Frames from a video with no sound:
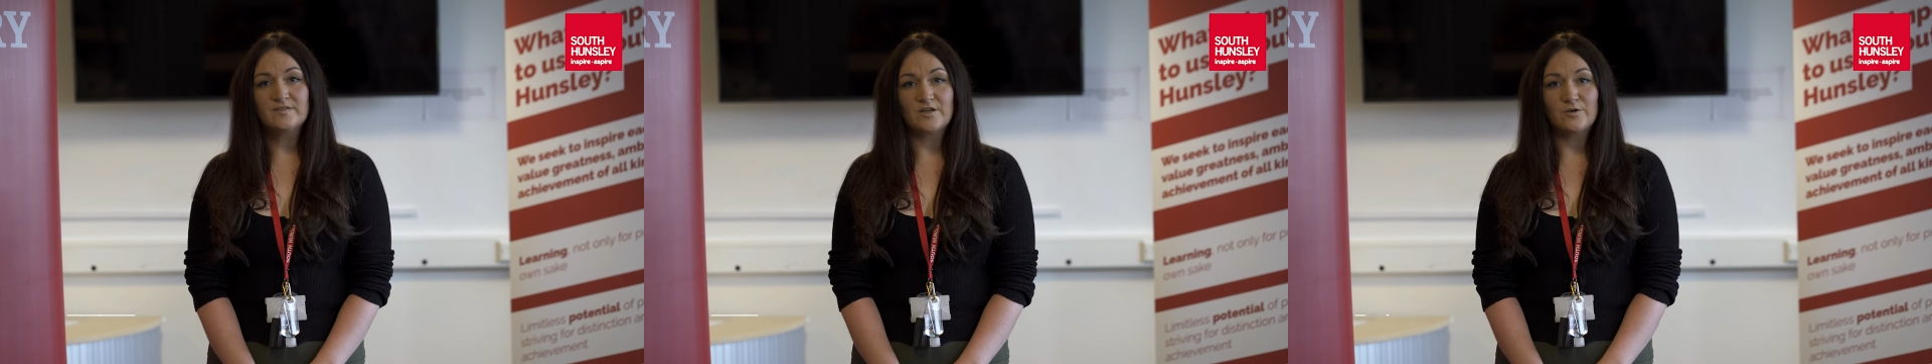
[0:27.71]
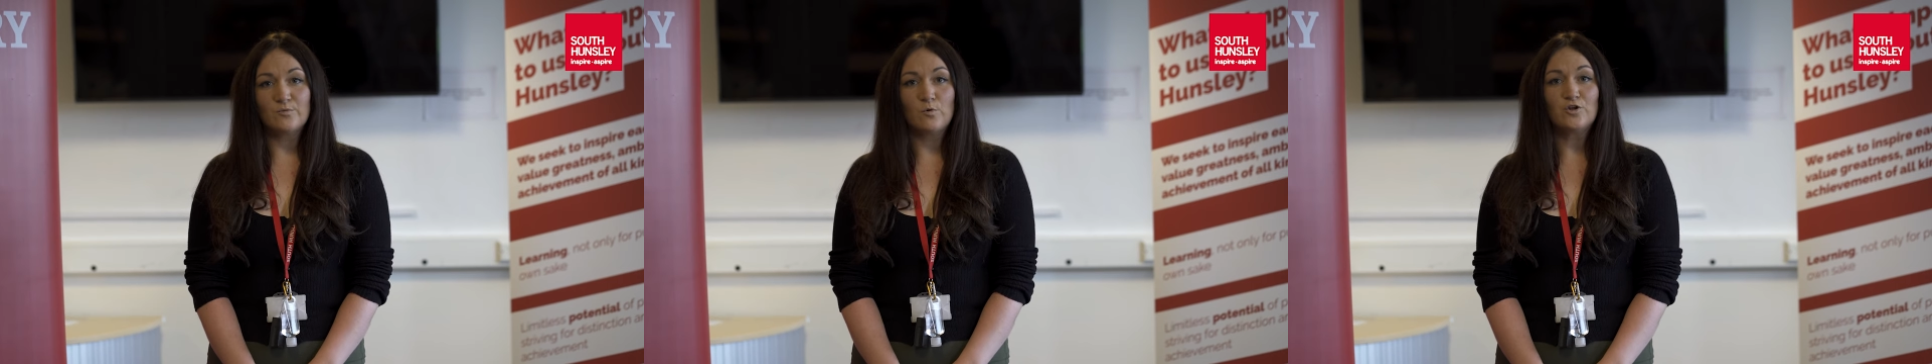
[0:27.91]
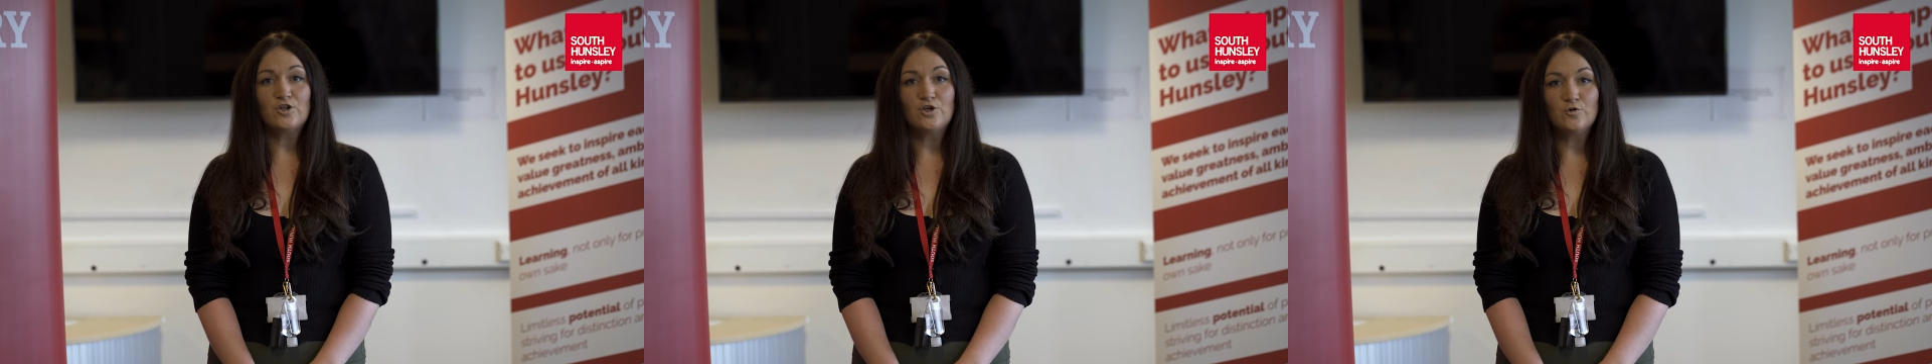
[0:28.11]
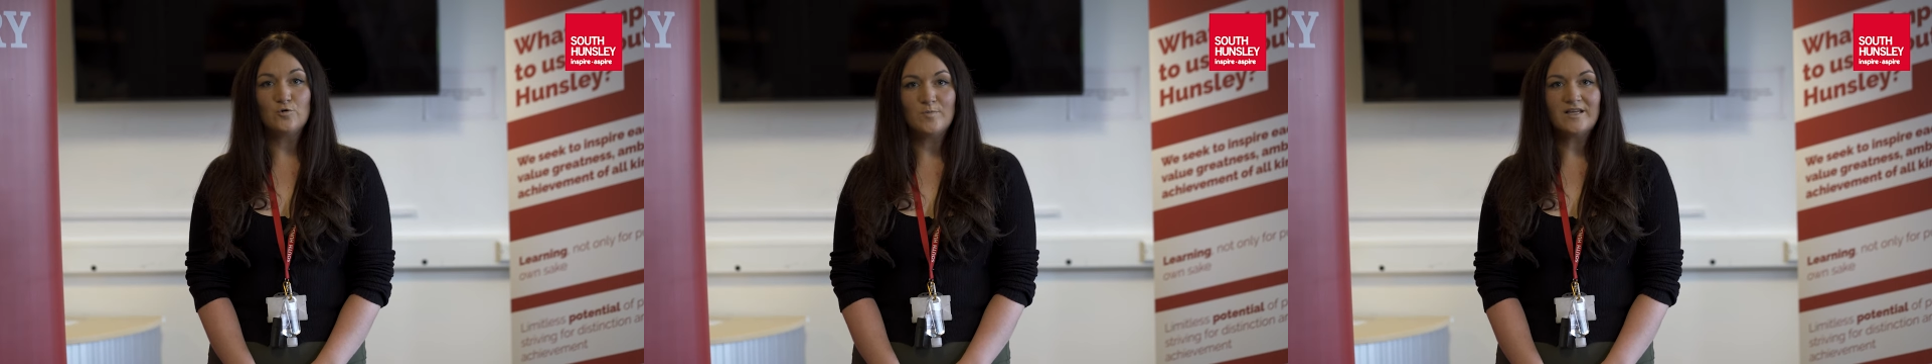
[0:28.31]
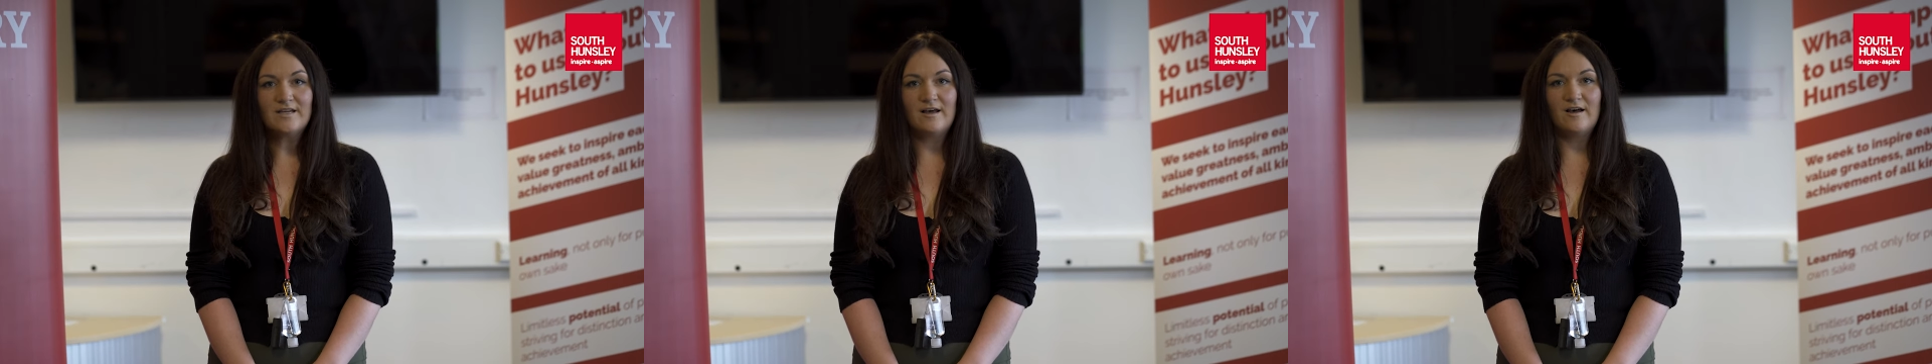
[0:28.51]
so what you'll
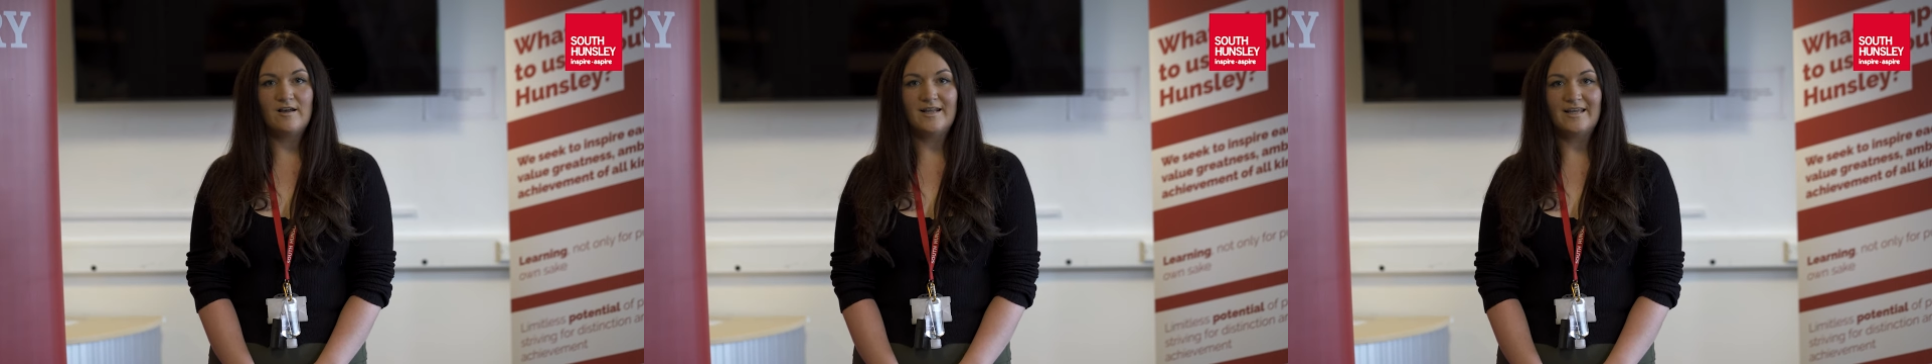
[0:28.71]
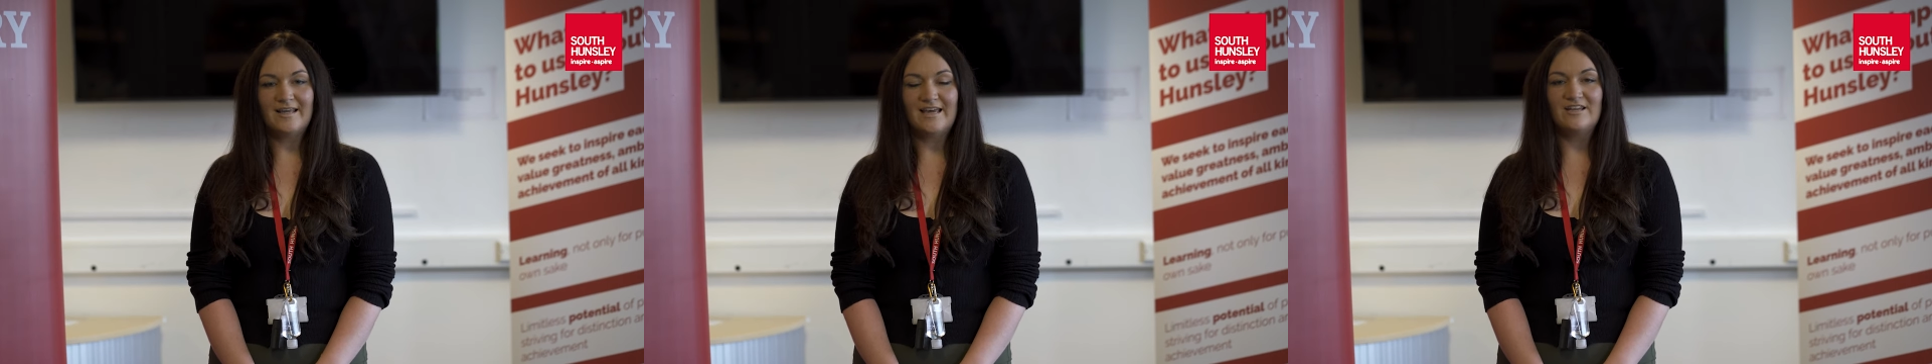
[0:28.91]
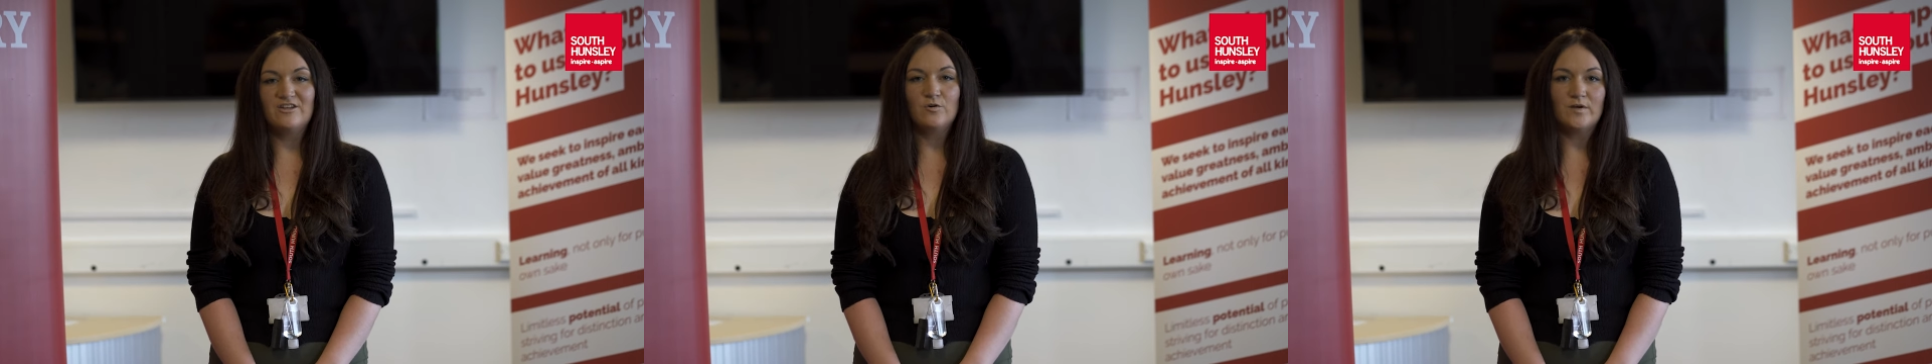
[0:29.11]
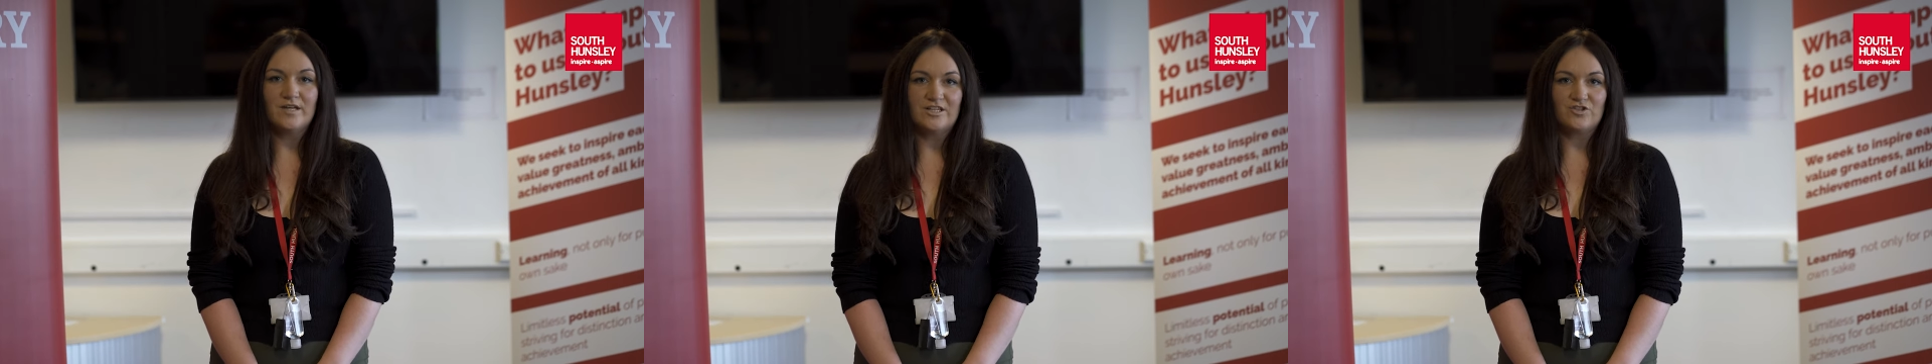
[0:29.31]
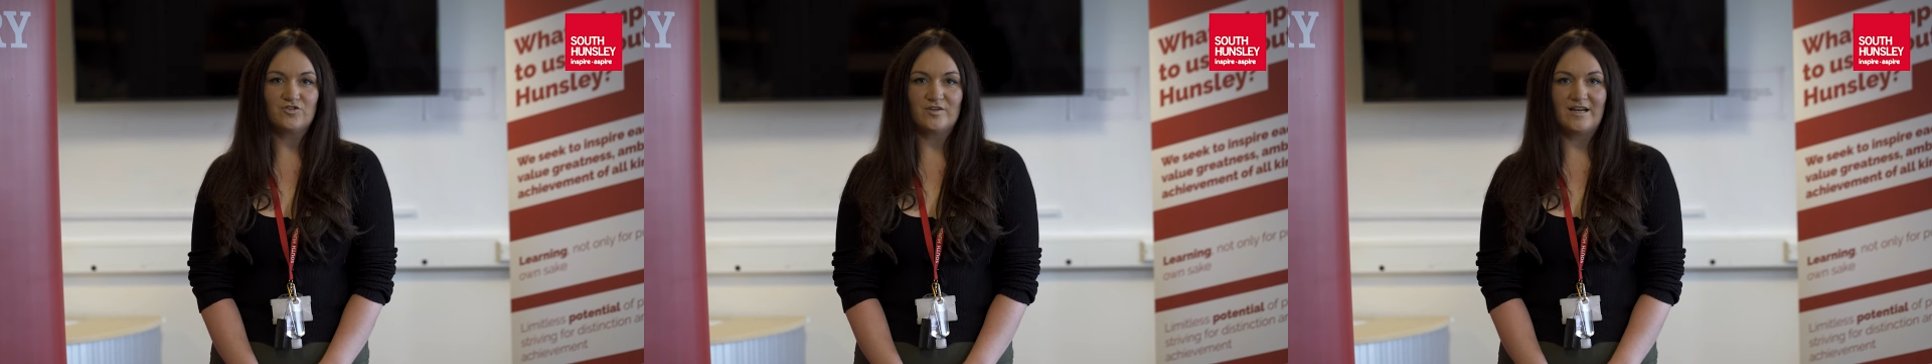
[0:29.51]
be learning in your
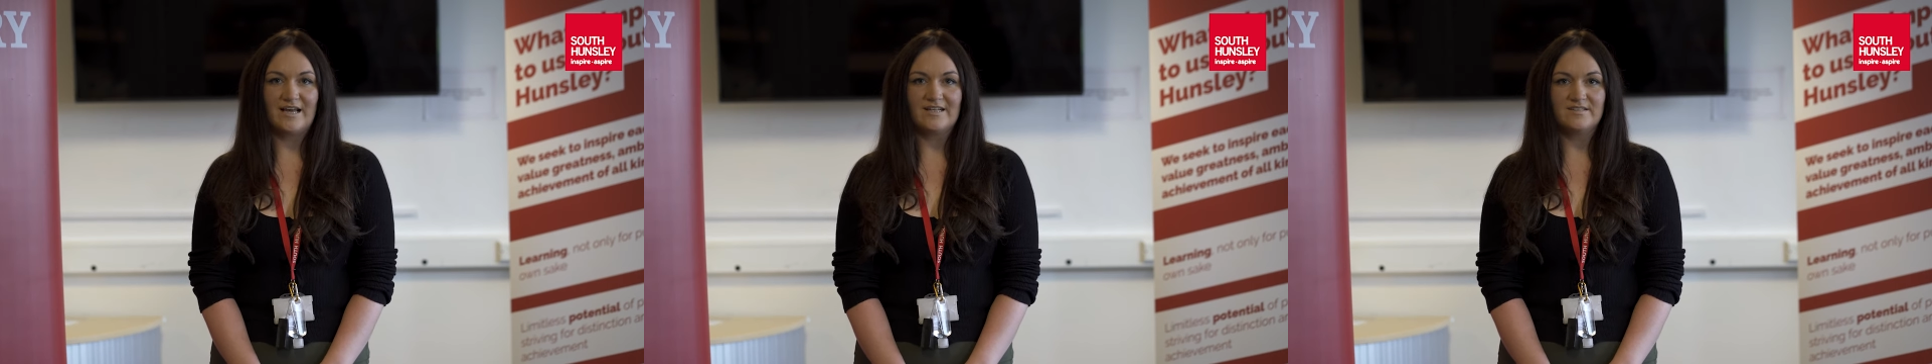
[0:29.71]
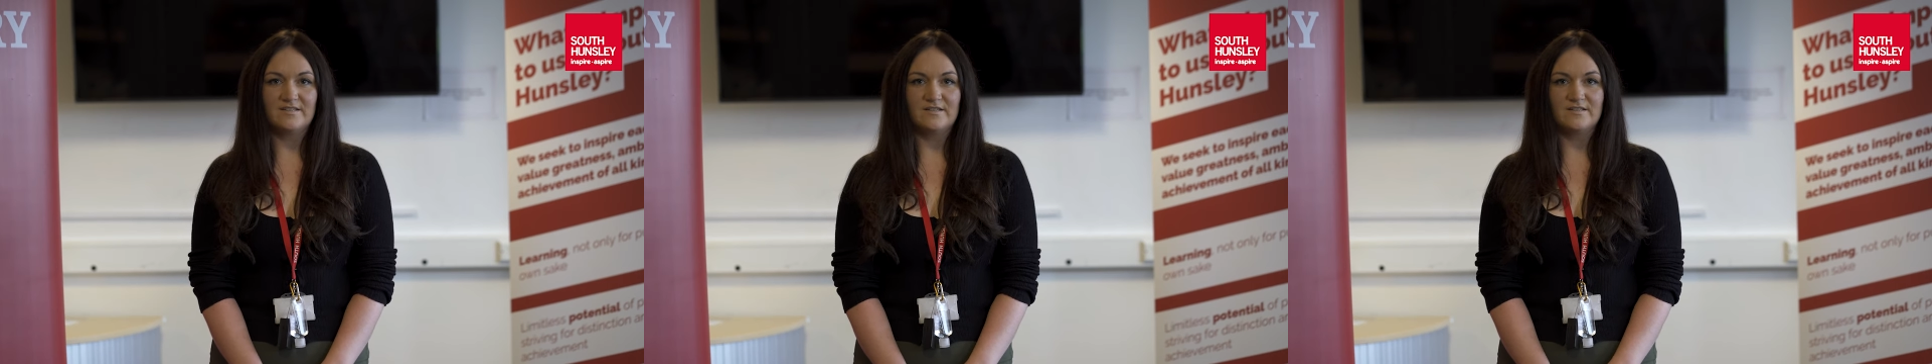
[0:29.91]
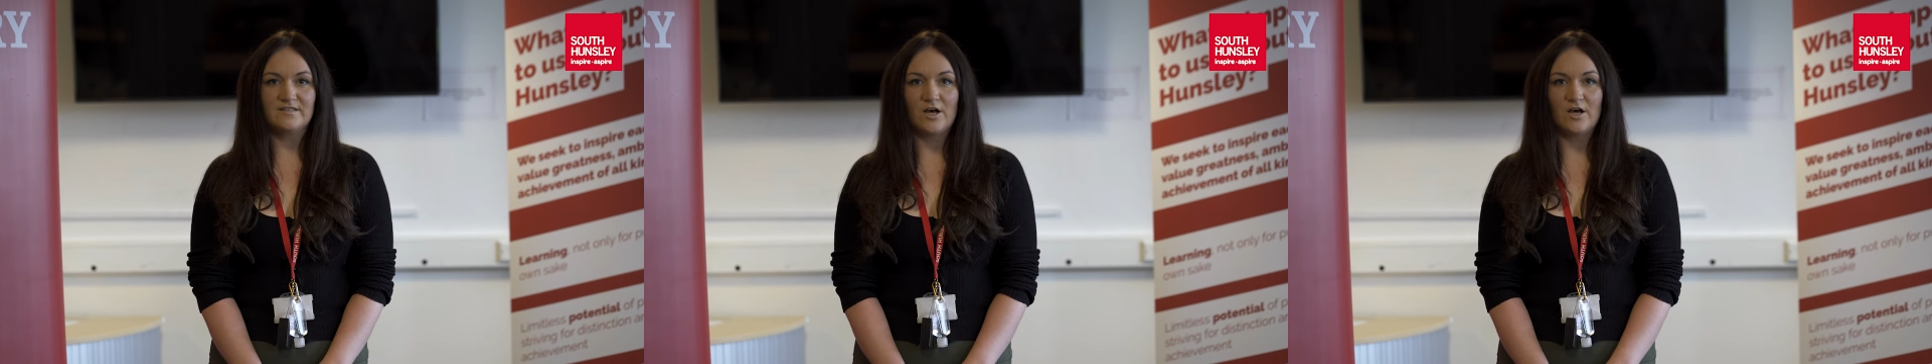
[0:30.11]
history lessons